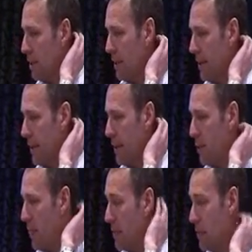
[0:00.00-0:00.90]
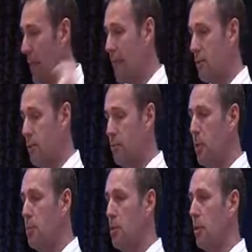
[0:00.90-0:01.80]
The
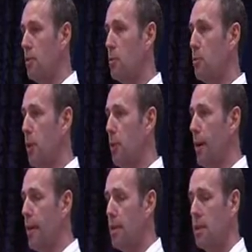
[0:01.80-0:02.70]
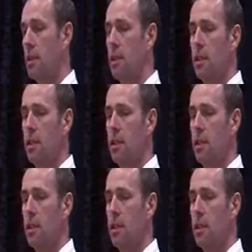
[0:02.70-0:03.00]
property's gone to probate,